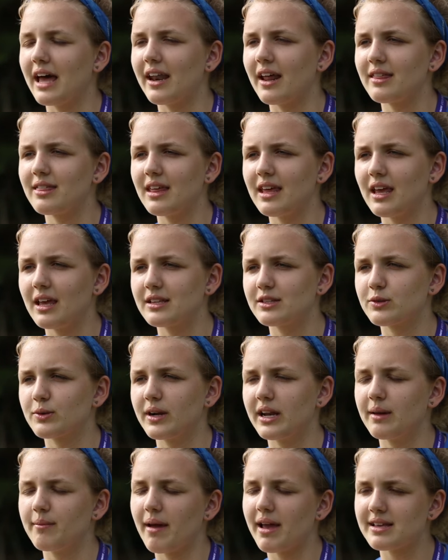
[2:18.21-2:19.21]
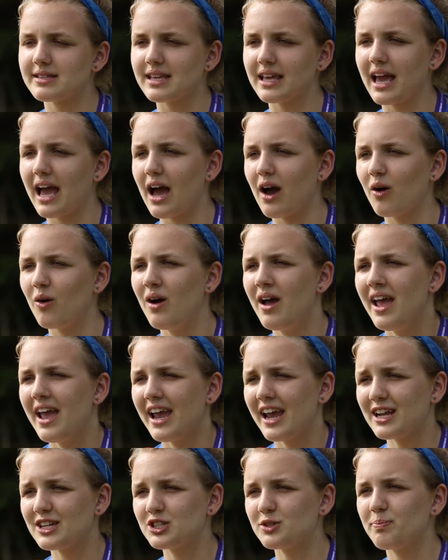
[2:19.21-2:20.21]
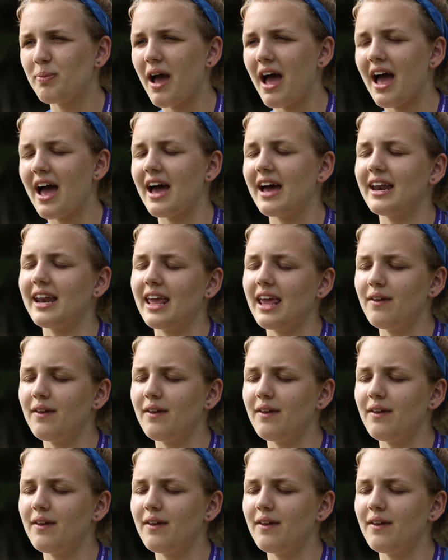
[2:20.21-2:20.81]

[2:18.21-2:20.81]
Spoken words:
And I think it's really amazing how in Japan,